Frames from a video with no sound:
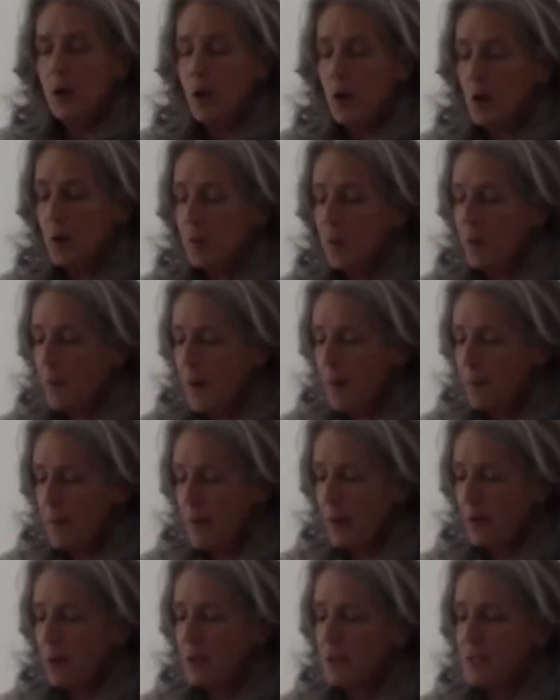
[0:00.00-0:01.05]
Irma
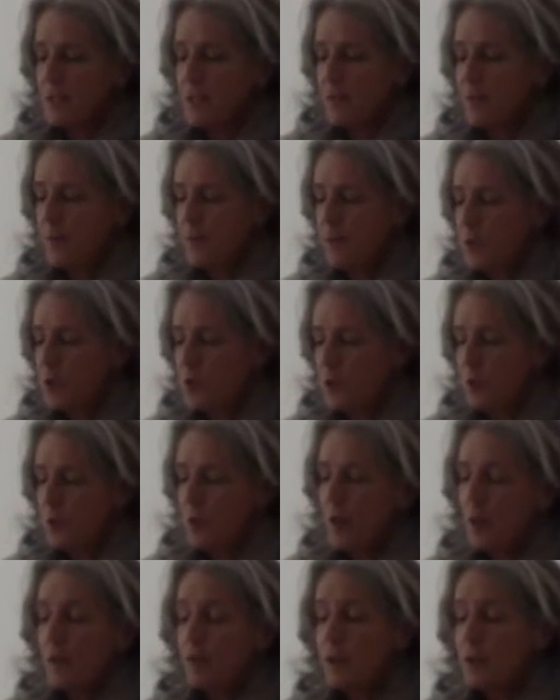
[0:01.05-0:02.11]
Rombauer's definition
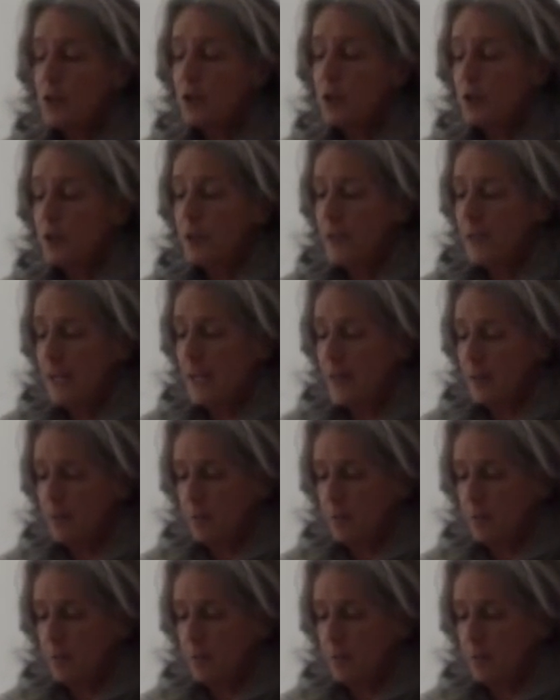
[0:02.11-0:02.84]
of eternity: